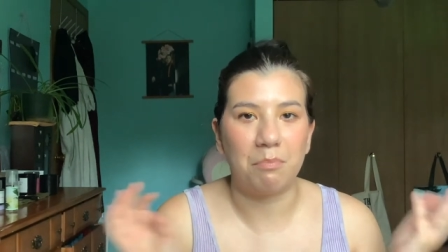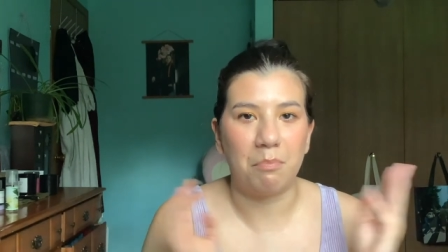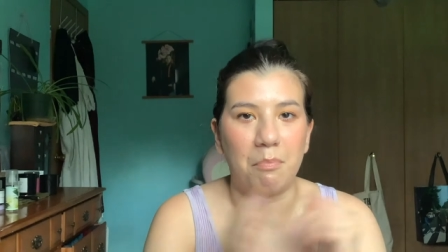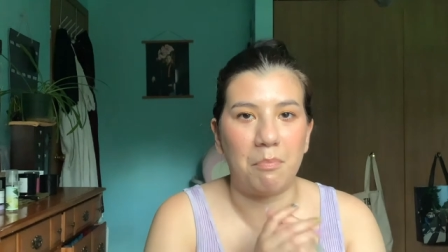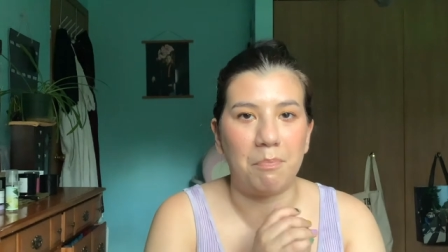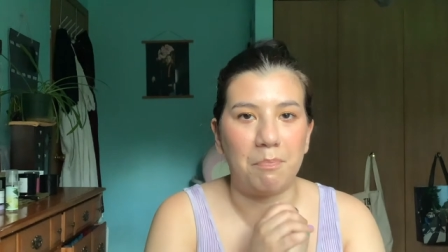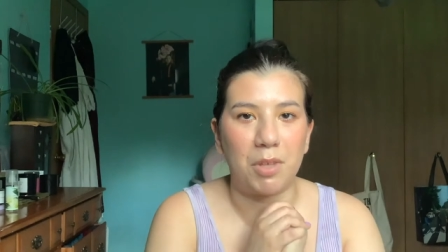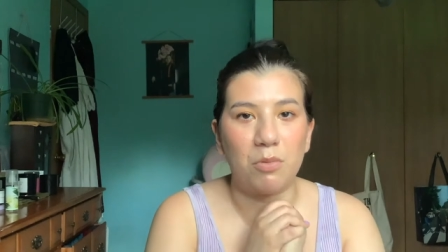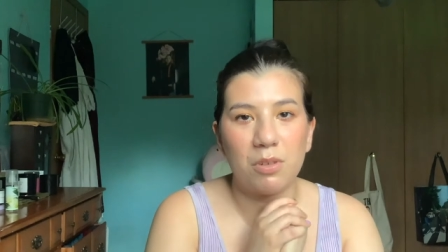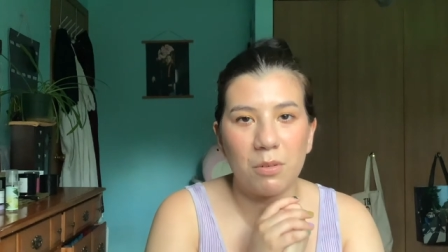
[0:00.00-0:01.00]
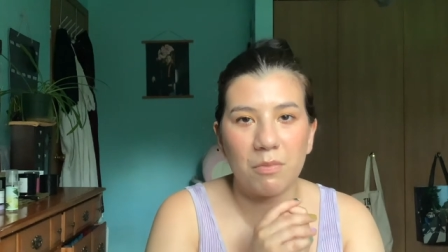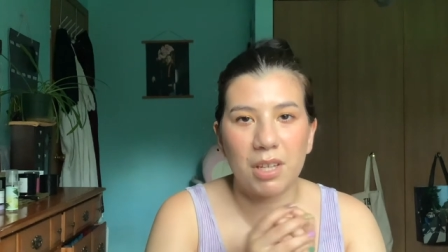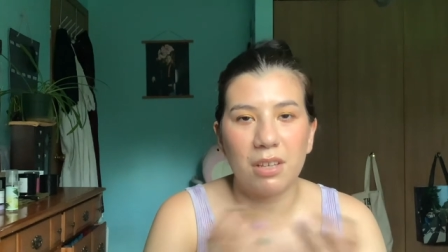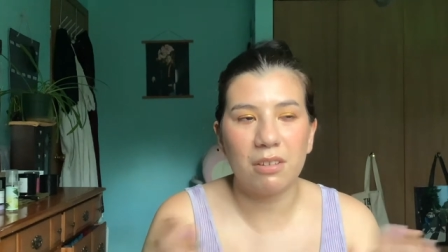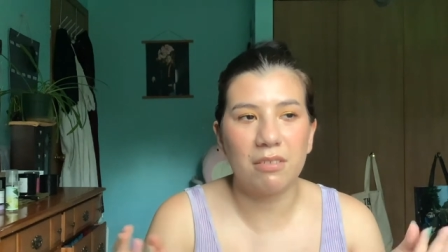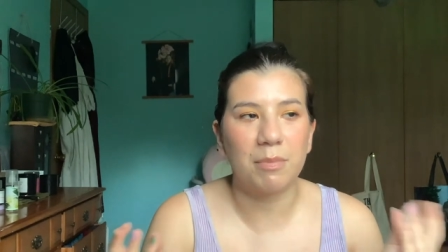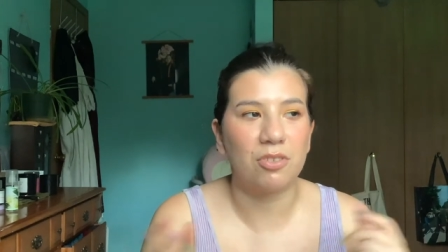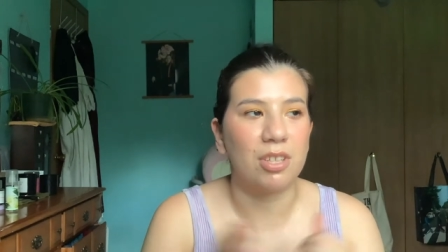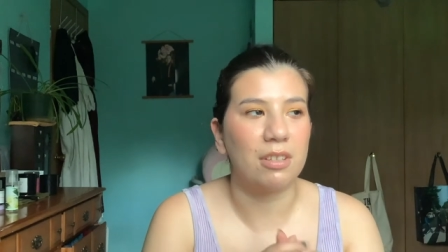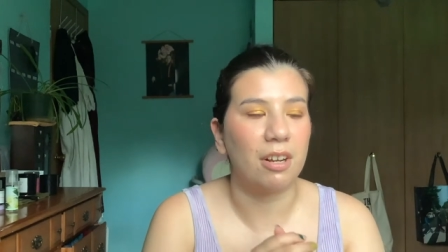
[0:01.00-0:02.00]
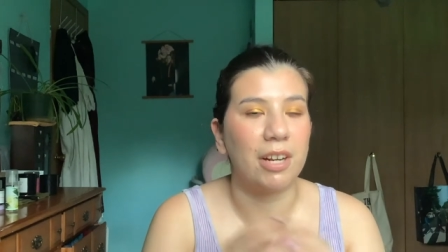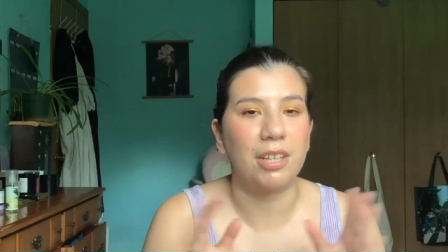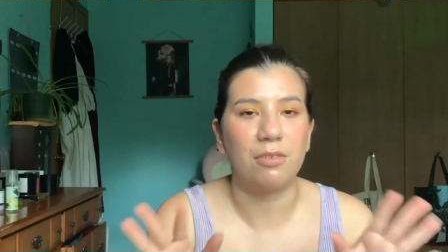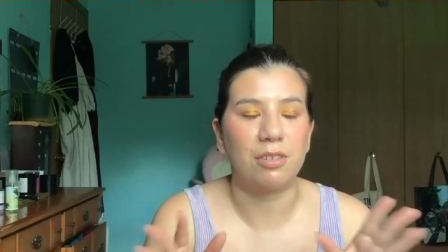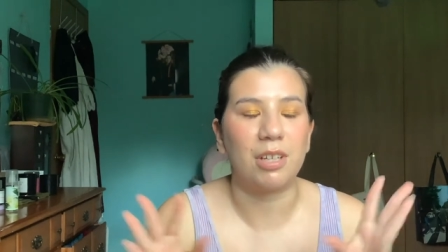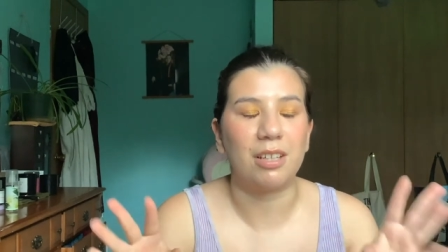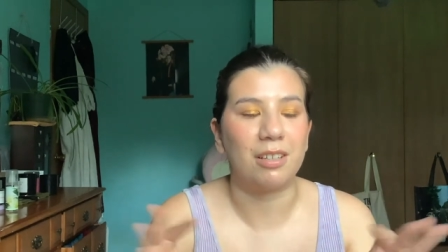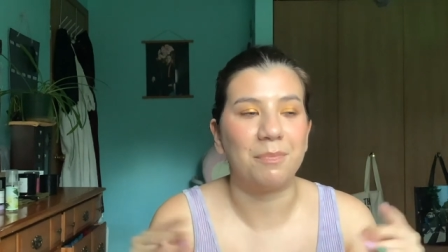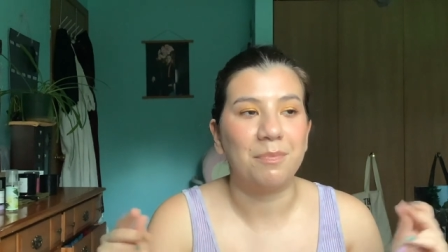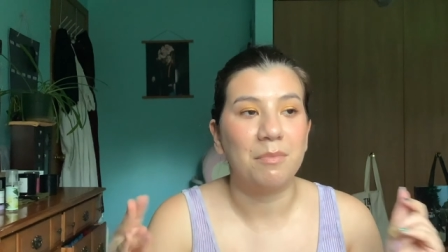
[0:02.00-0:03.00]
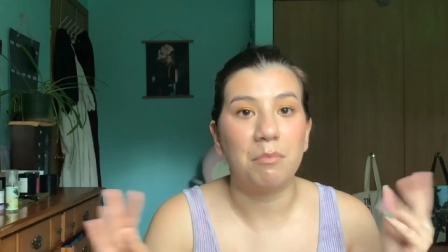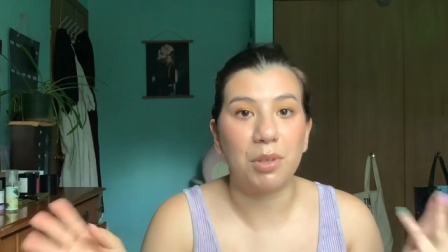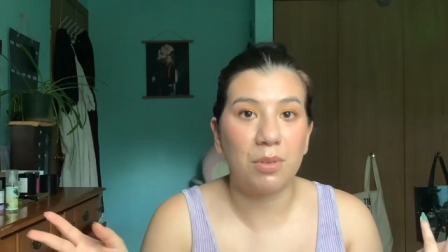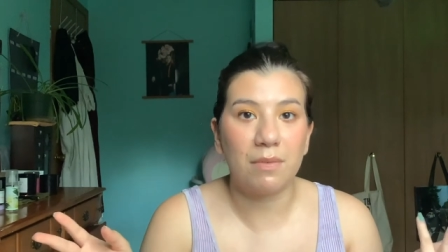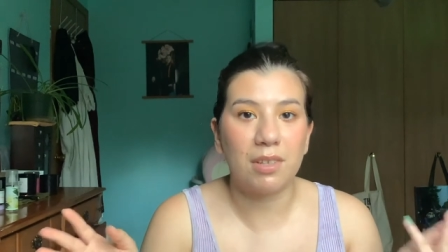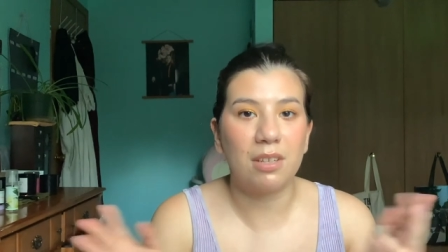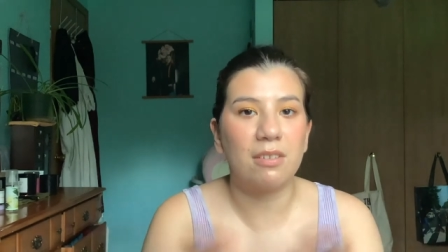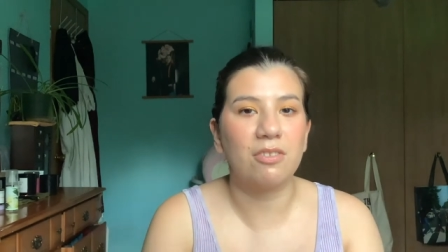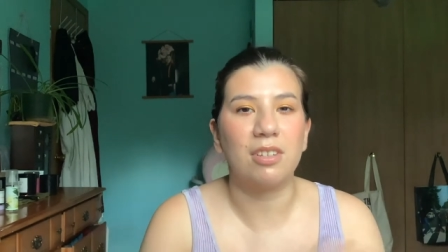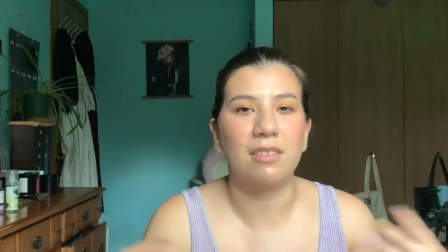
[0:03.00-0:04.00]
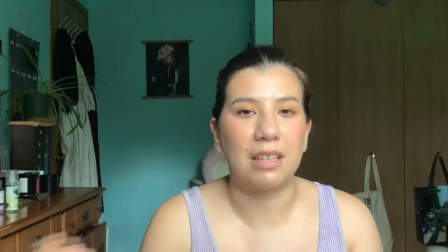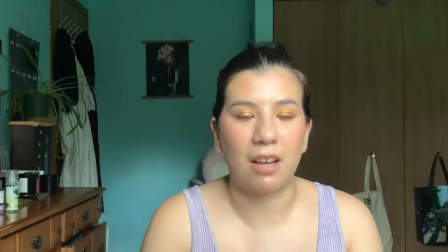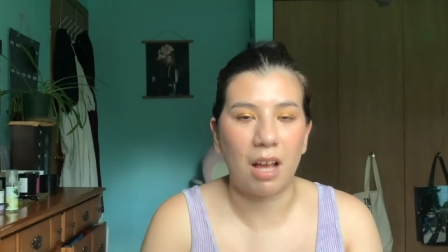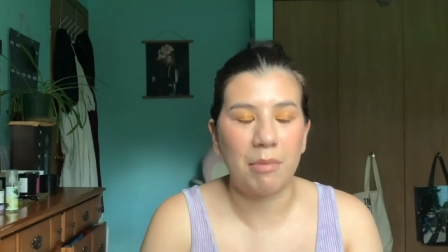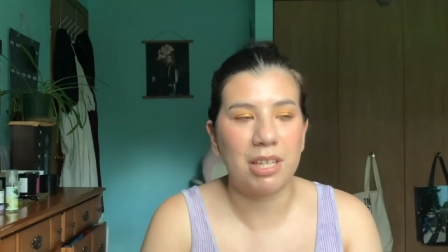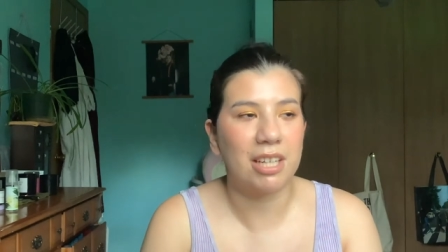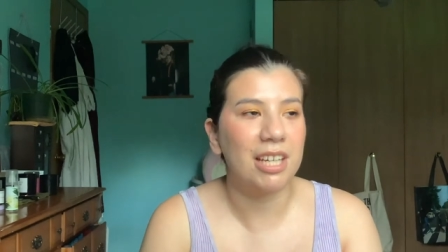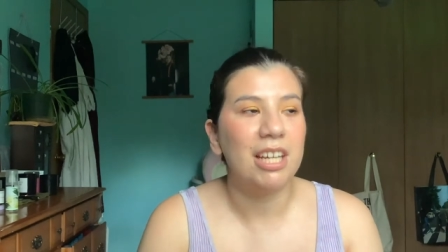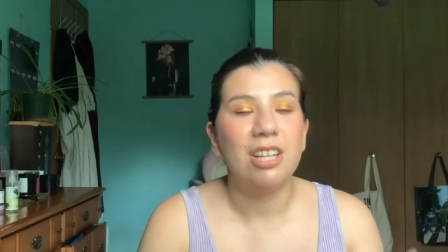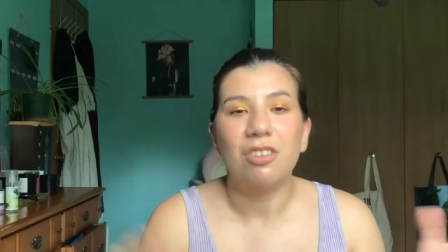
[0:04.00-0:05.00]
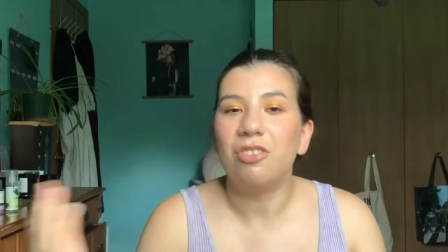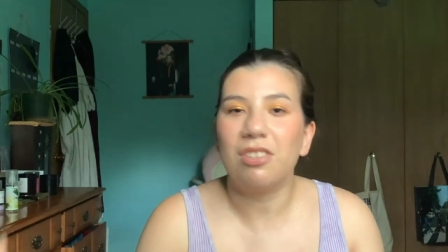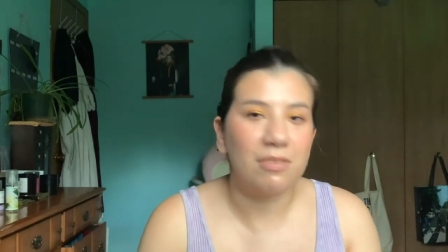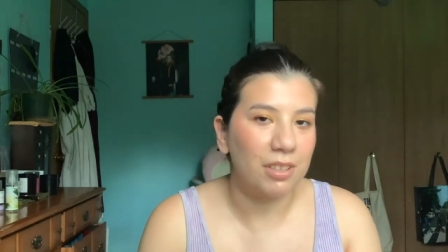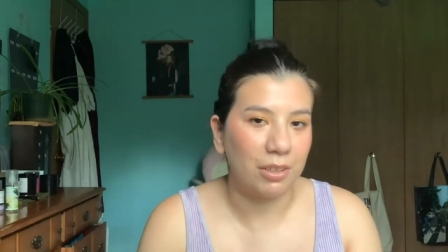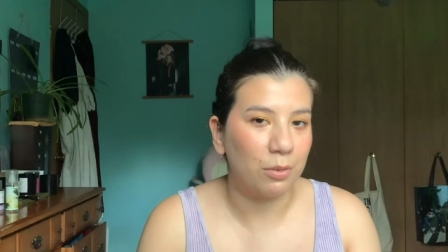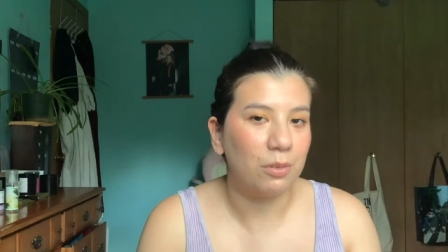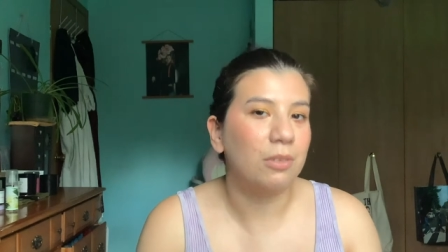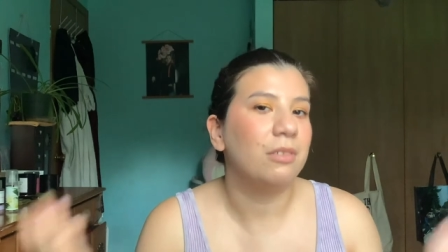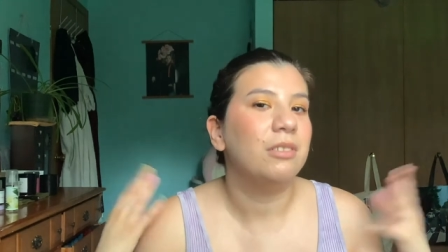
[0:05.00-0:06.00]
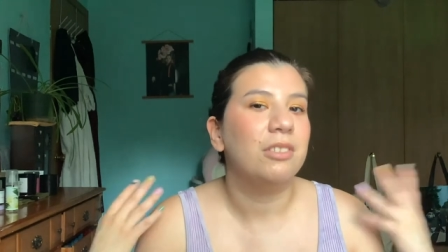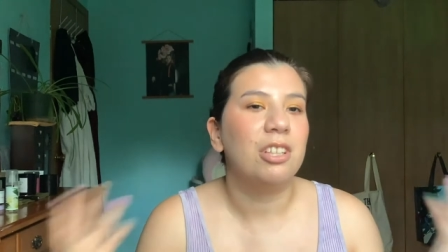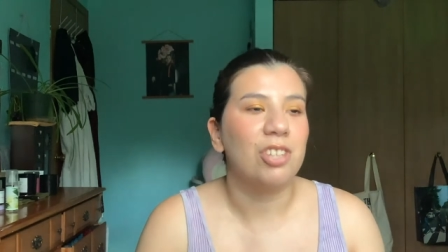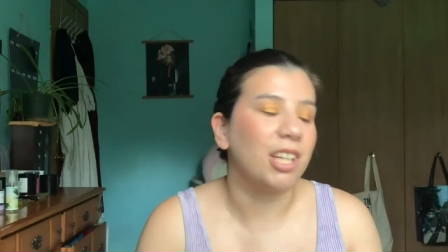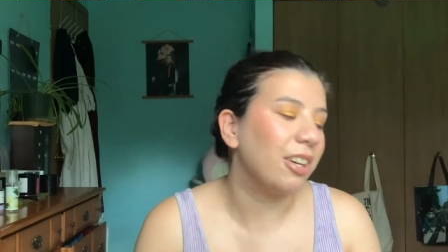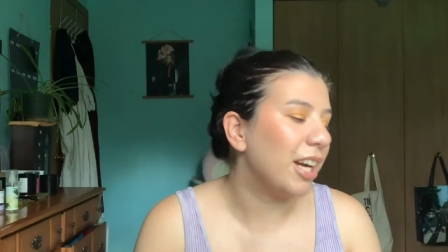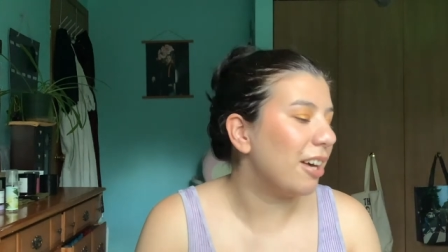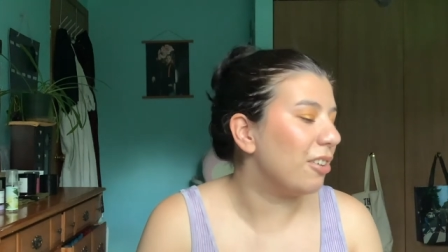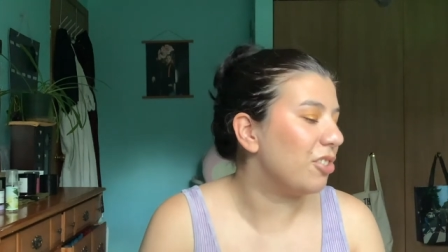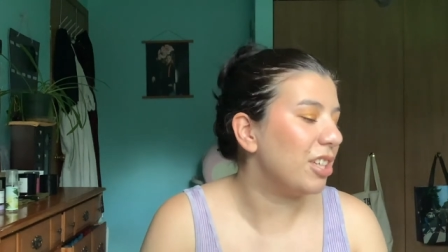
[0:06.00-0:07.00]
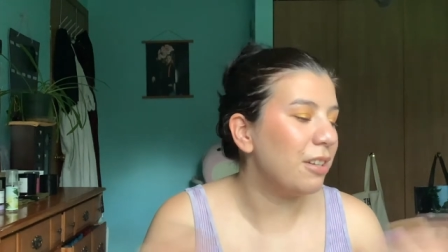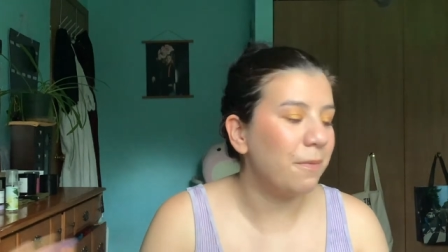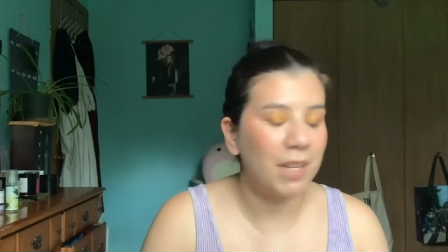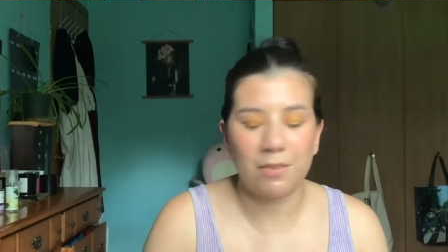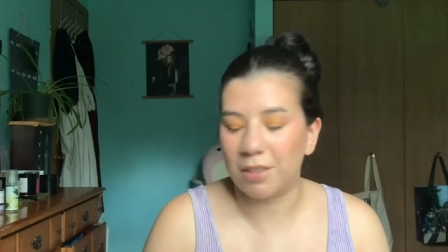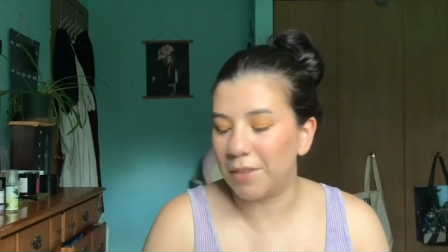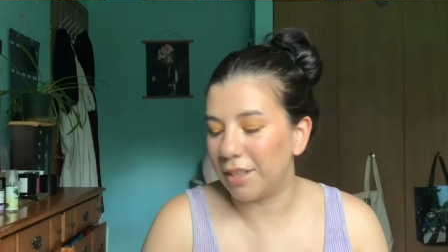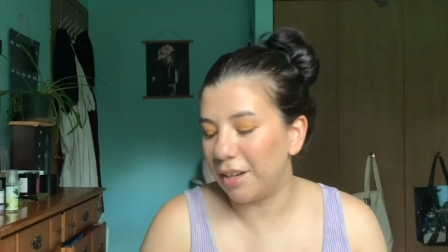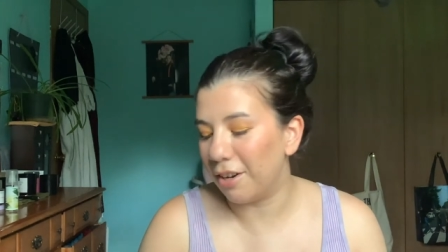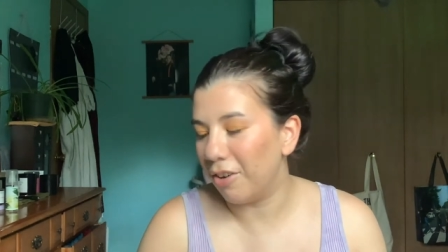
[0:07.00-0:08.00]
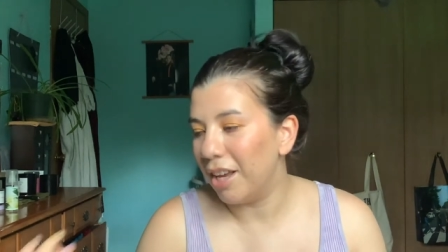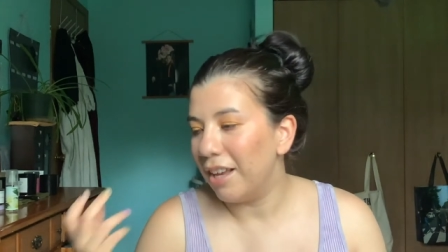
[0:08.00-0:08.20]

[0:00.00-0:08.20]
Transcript: mm, YouTube videos, but she, or not YouTube, uh, beauty videos. She does like commentary. She's really cool. Check her out. She did a favorites video.